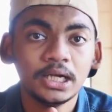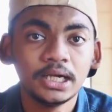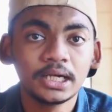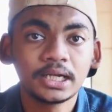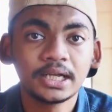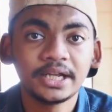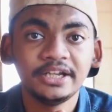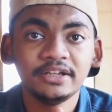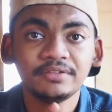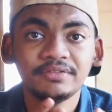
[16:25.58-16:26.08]

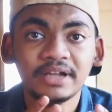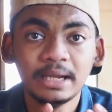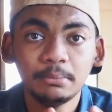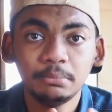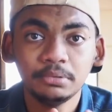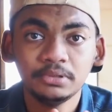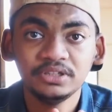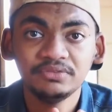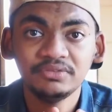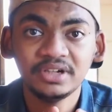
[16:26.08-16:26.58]
kind of
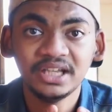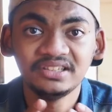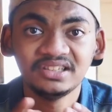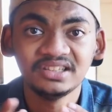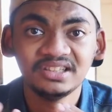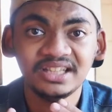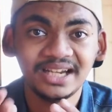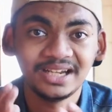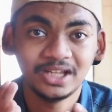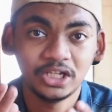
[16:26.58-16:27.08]
Apple
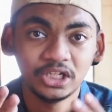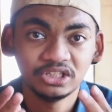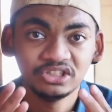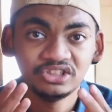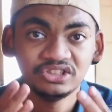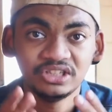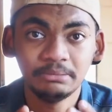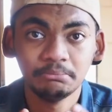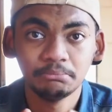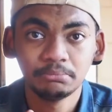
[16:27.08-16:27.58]
devices that are on the
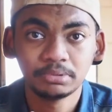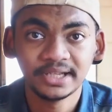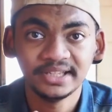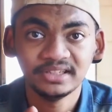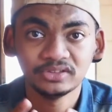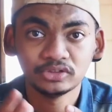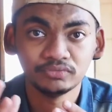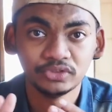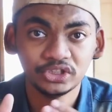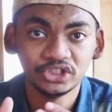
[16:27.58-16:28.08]
same
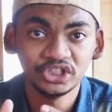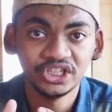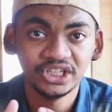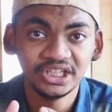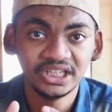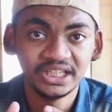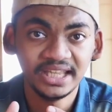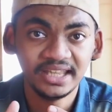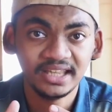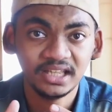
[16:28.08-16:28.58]
price of the
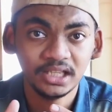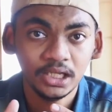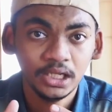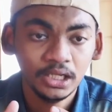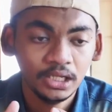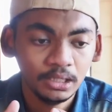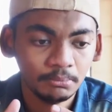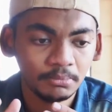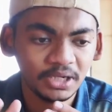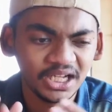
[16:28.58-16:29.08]
30k
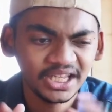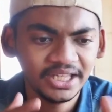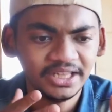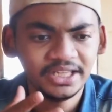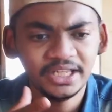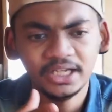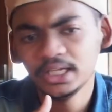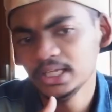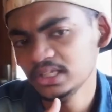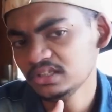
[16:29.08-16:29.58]
market,
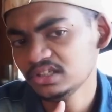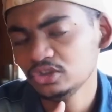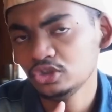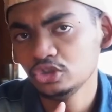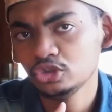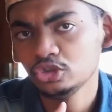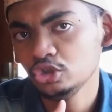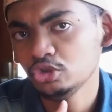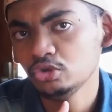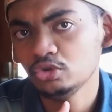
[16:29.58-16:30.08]
then I
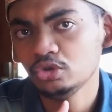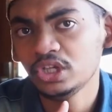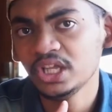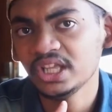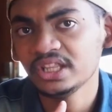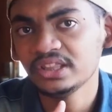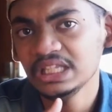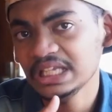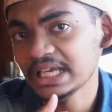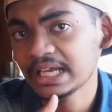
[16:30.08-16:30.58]
suggest you to
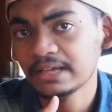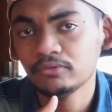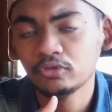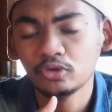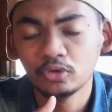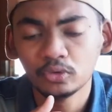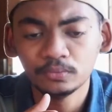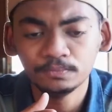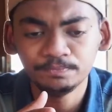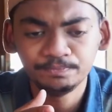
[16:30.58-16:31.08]
take the
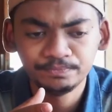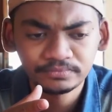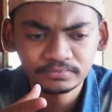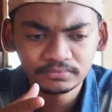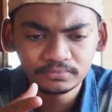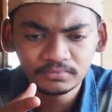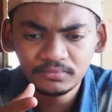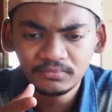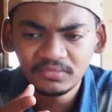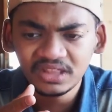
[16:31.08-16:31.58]
iPhone
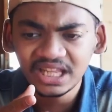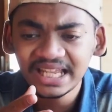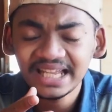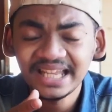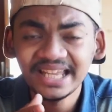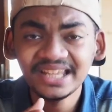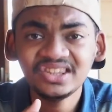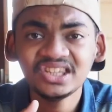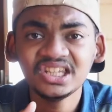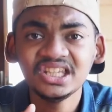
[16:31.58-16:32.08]

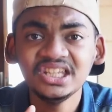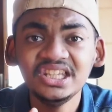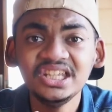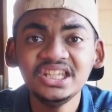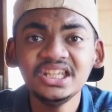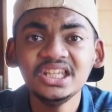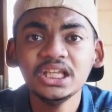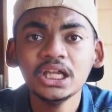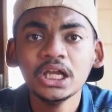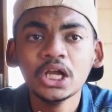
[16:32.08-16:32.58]

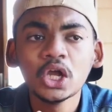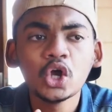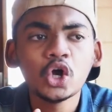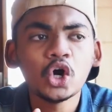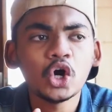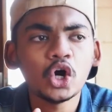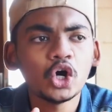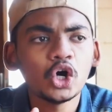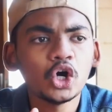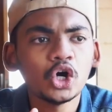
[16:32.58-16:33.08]
SE
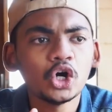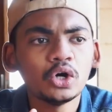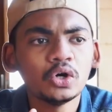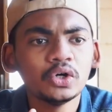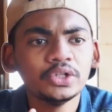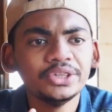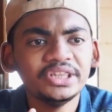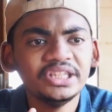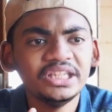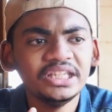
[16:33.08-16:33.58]

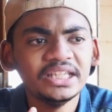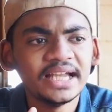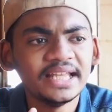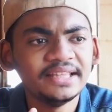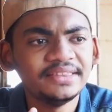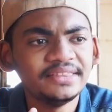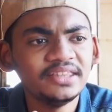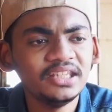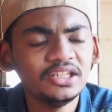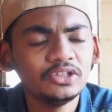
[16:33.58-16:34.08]
or
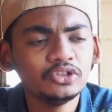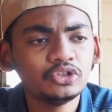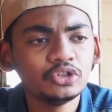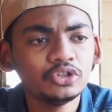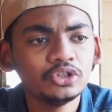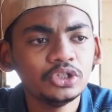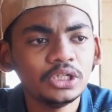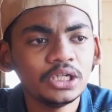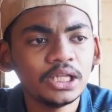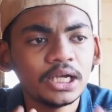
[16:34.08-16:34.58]
I
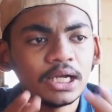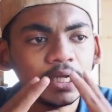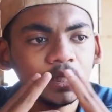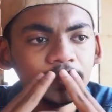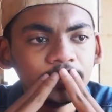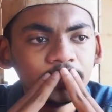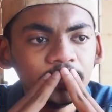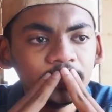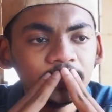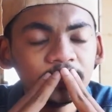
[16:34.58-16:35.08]

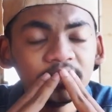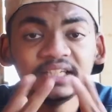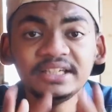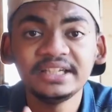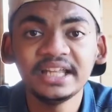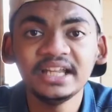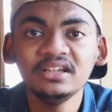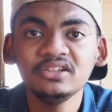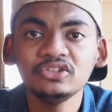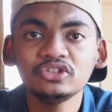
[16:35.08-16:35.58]
think the
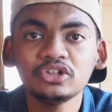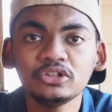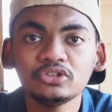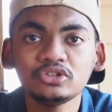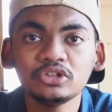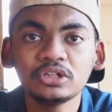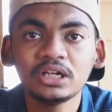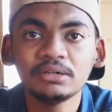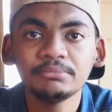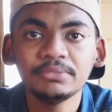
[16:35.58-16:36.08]
10 is
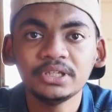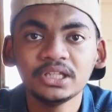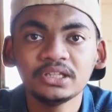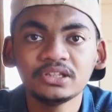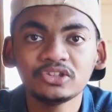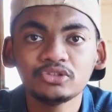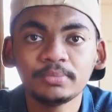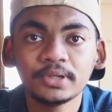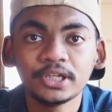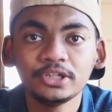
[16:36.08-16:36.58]
also coming in
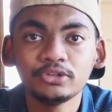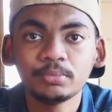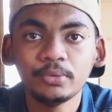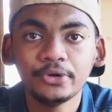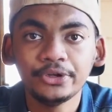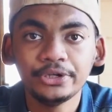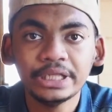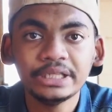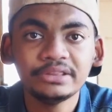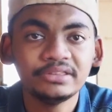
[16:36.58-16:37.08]
this price
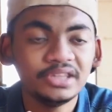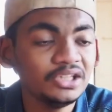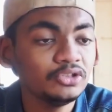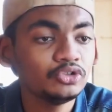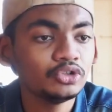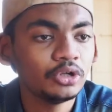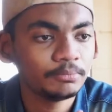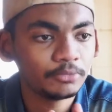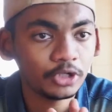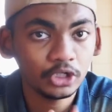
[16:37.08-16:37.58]
point. I think
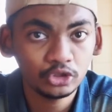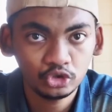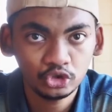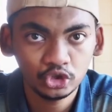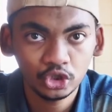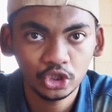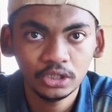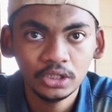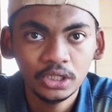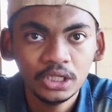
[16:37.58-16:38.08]
so. I'm not
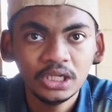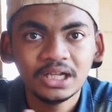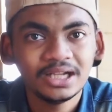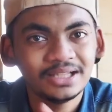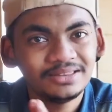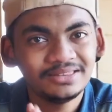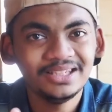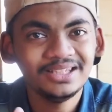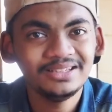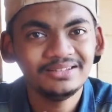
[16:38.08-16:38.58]
sure.
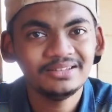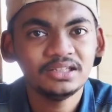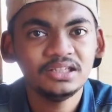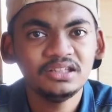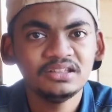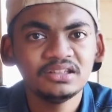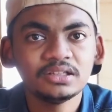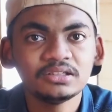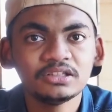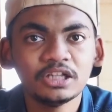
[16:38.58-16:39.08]
I think
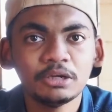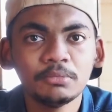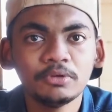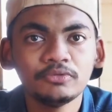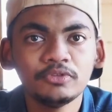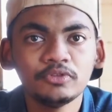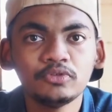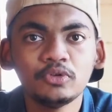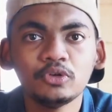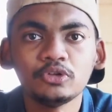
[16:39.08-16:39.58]
these are some
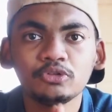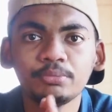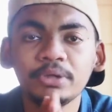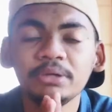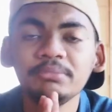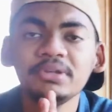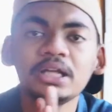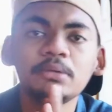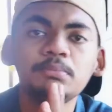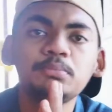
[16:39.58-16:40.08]
of the phones.
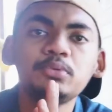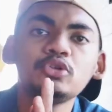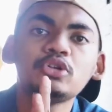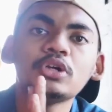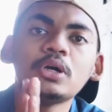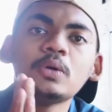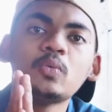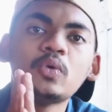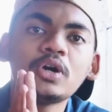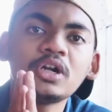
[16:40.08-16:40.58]
Maybe I'll
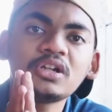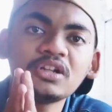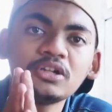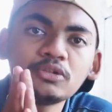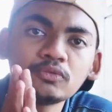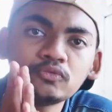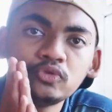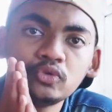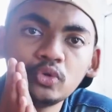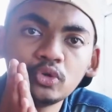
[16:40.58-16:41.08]
put what
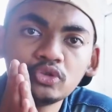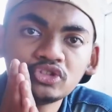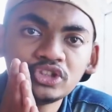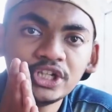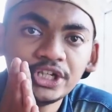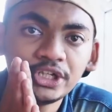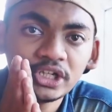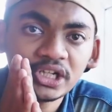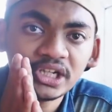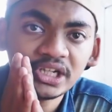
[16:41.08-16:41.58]
on phones
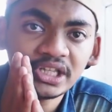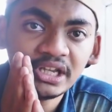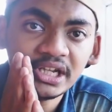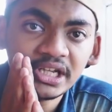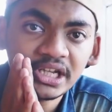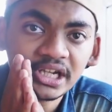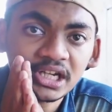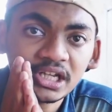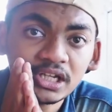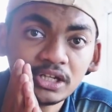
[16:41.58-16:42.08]
that you can
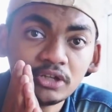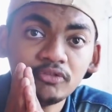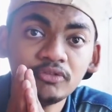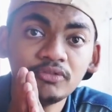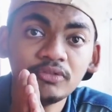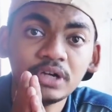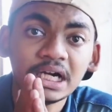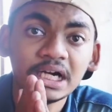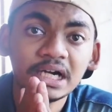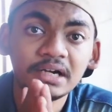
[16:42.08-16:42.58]
get another
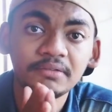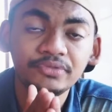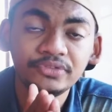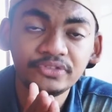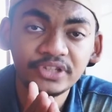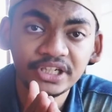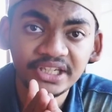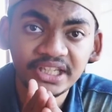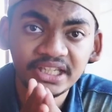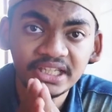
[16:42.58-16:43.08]

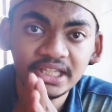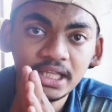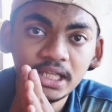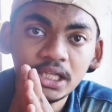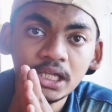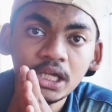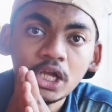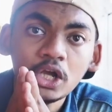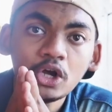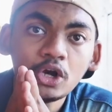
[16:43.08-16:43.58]

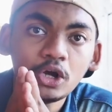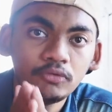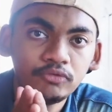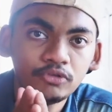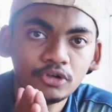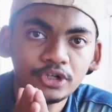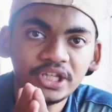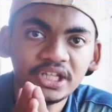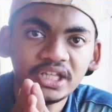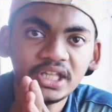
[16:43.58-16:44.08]
30k or
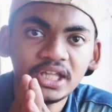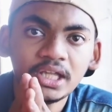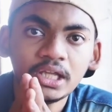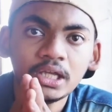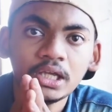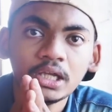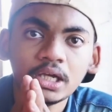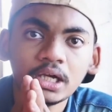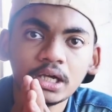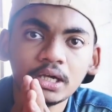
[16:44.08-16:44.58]
40k,
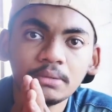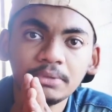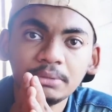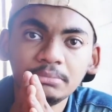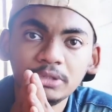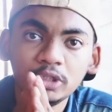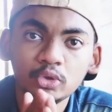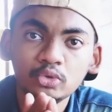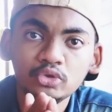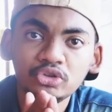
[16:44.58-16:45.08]

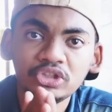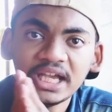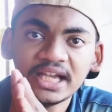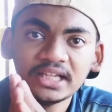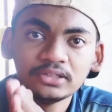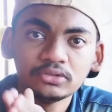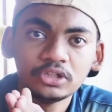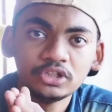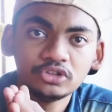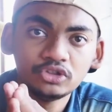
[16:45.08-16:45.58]
maybe used
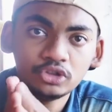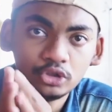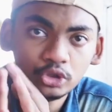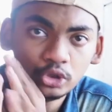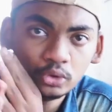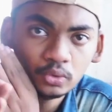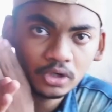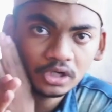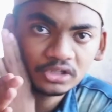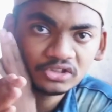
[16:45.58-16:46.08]
as well as
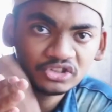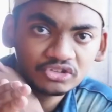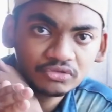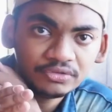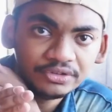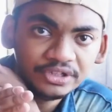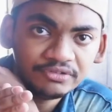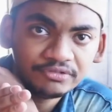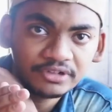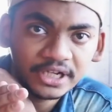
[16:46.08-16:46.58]
new on the
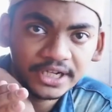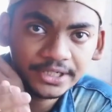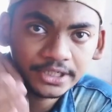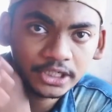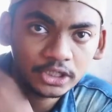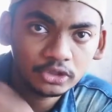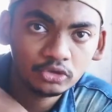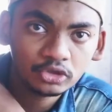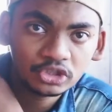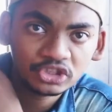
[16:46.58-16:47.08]
screen right
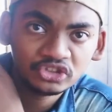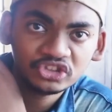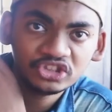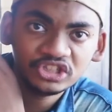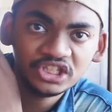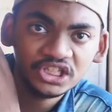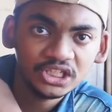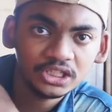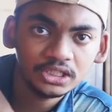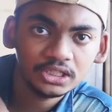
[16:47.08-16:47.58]
now. You can
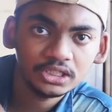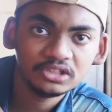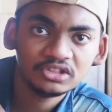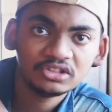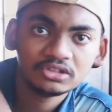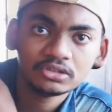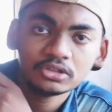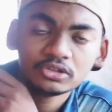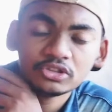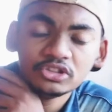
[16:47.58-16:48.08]
see it. This
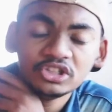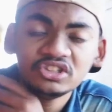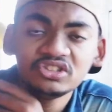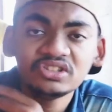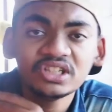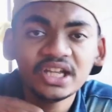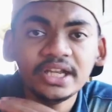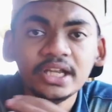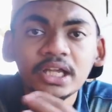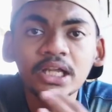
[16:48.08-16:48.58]
is on this
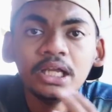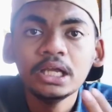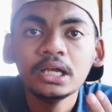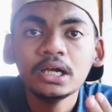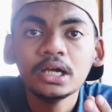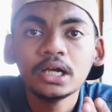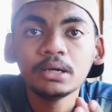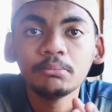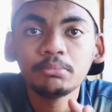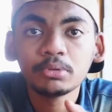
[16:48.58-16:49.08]
side.
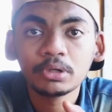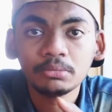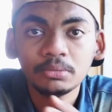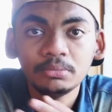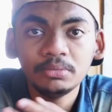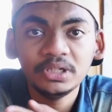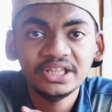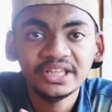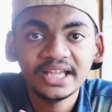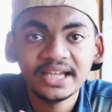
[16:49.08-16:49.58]

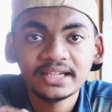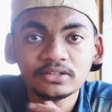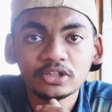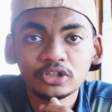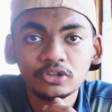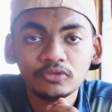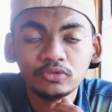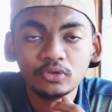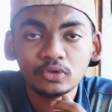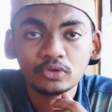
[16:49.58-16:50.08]
Probably that's
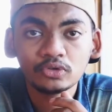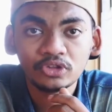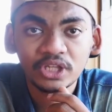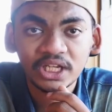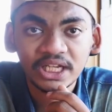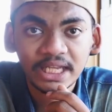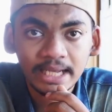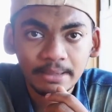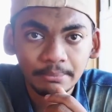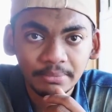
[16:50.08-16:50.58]
all the phones
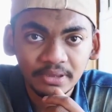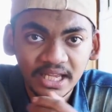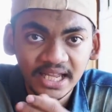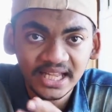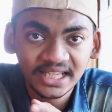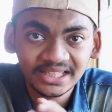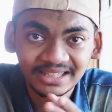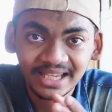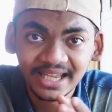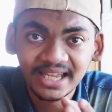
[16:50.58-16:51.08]
that Apple
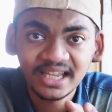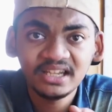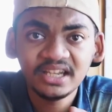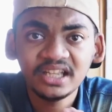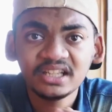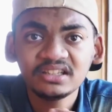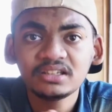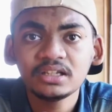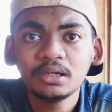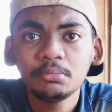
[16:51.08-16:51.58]
has. And
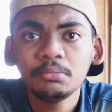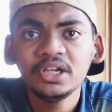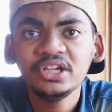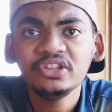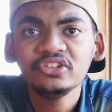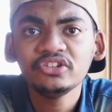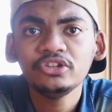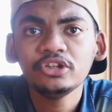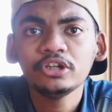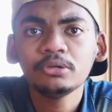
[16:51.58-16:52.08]
next up,
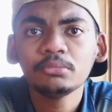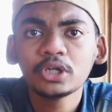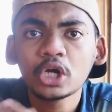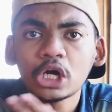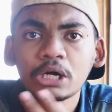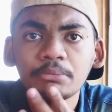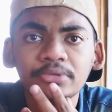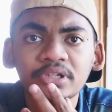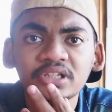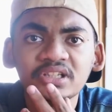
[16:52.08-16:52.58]
ladies and gentlemen,
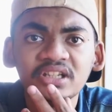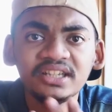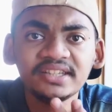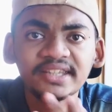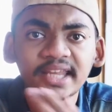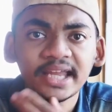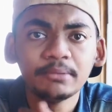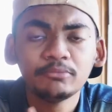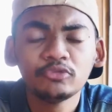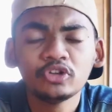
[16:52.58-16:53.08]
obviously
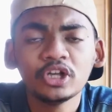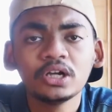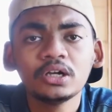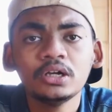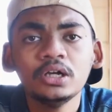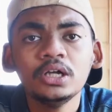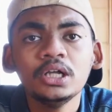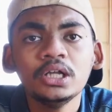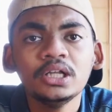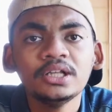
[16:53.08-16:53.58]
Samsung.
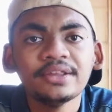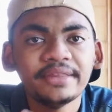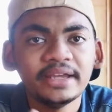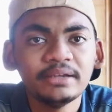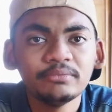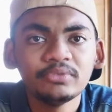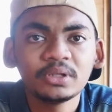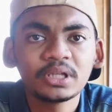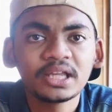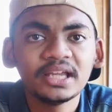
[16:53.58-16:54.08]

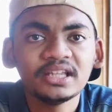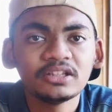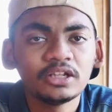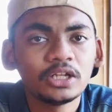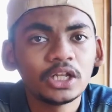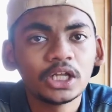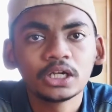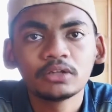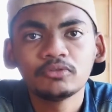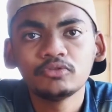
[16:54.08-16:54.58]
Samsung has a
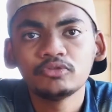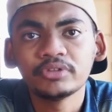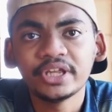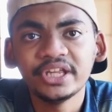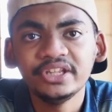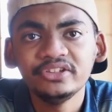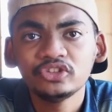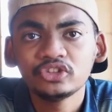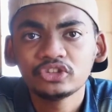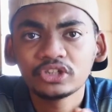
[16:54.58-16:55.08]
lot of
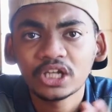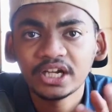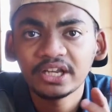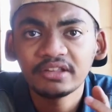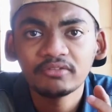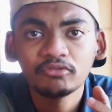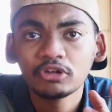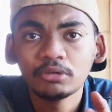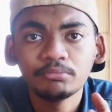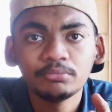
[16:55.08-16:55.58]
range
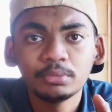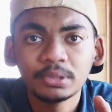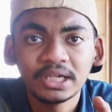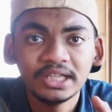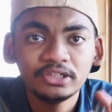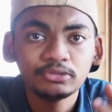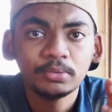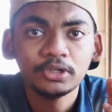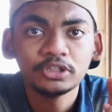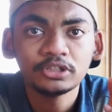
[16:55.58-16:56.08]
starting from the
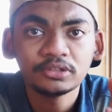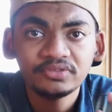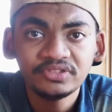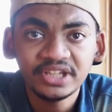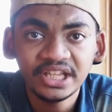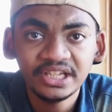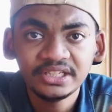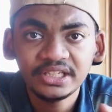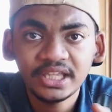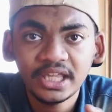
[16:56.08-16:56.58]
price point of
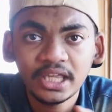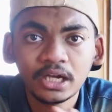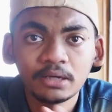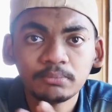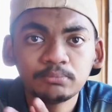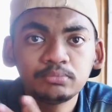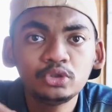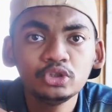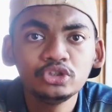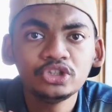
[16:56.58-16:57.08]
10k
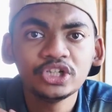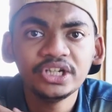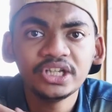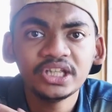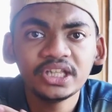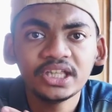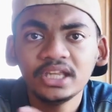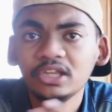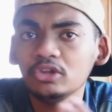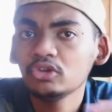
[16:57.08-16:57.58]
up to
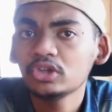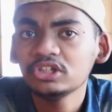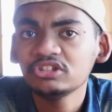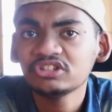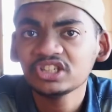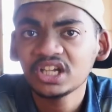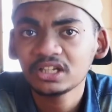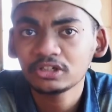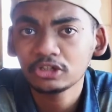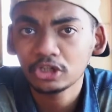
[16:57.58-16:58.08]
30k. You can
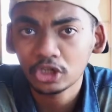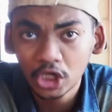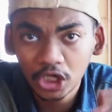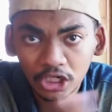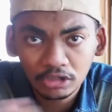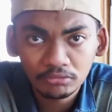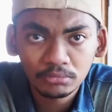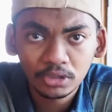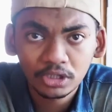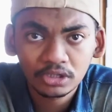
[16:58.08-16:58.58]
select a
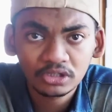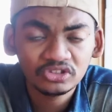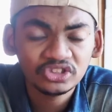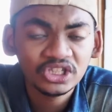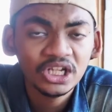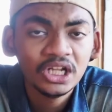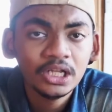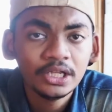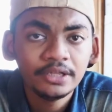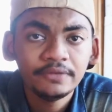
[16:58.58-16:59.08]
lot of models.
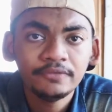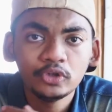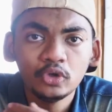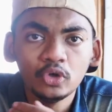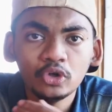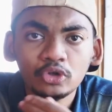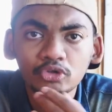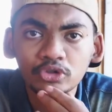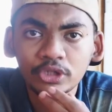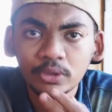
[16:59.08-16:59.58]
If you
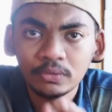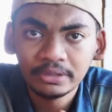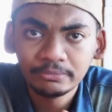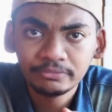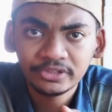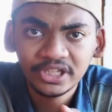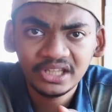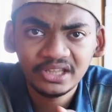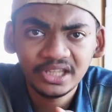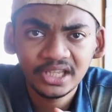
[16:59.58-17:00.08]
go to their
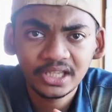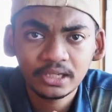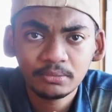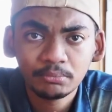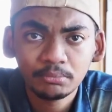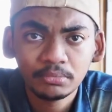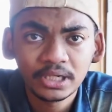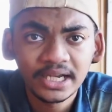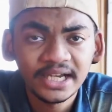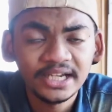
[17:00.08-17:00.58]
website, they can
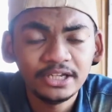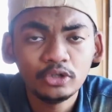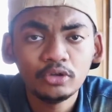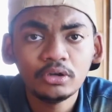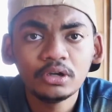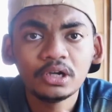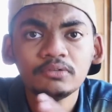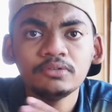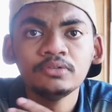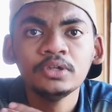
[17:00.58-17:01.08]
brand you
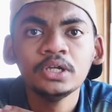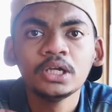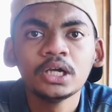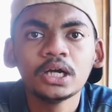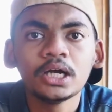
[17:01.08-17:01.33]
off.